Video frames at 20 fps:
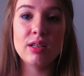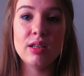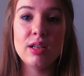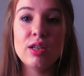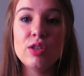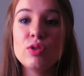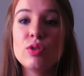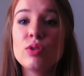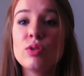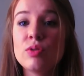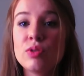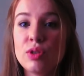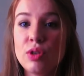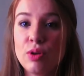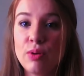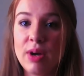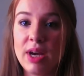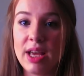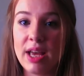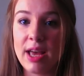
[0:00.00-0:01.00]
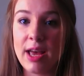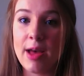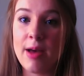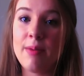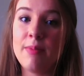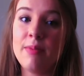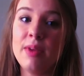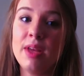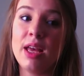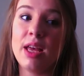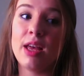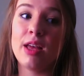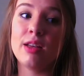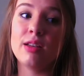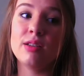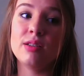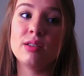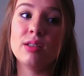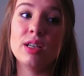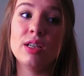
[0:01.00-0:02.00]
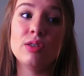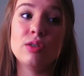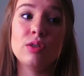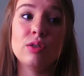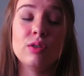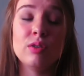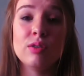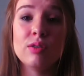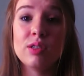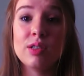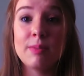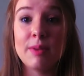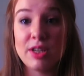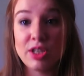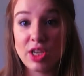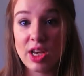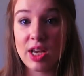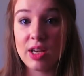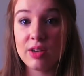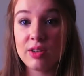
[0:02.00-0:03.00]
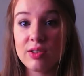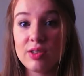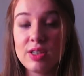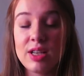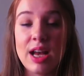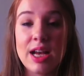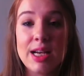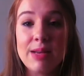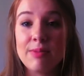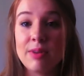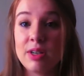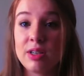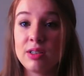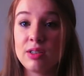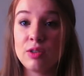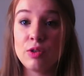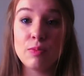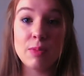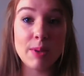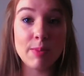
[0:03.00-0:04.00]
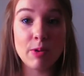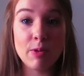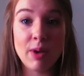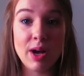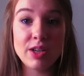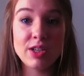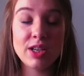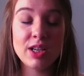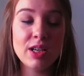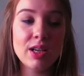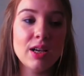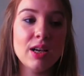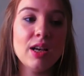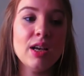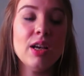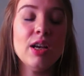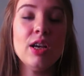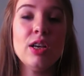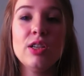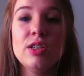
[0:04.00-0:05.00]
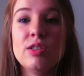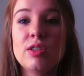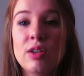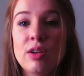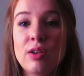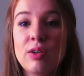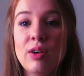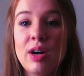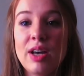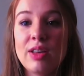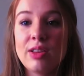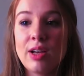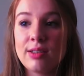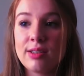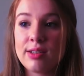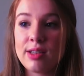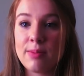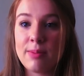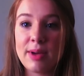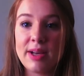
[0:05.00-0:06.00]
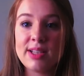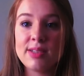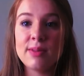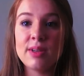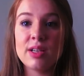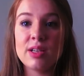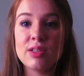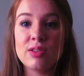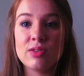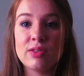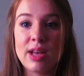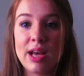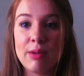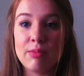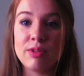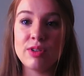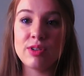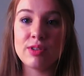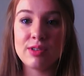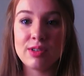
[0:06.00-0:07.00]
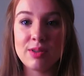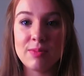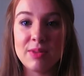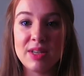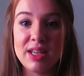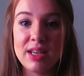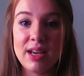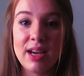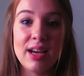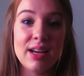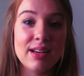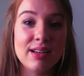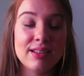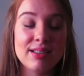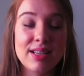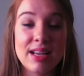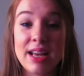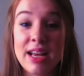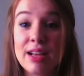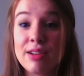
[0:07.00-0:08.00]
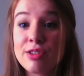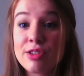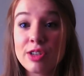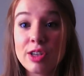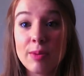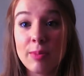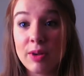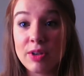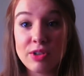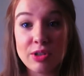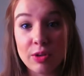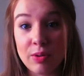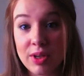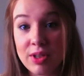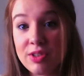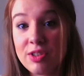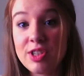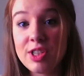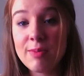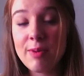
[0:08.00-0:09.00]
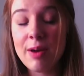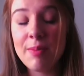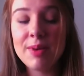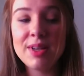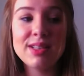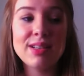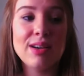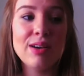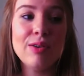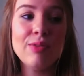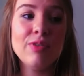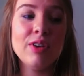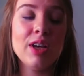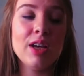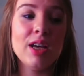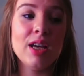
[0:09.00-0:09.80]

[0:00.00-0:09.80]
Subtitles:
introduced who I am and introduced my channel to anyone who may be watching. So I thought that the best way to do that would just be to answer a bunch of questions about myself.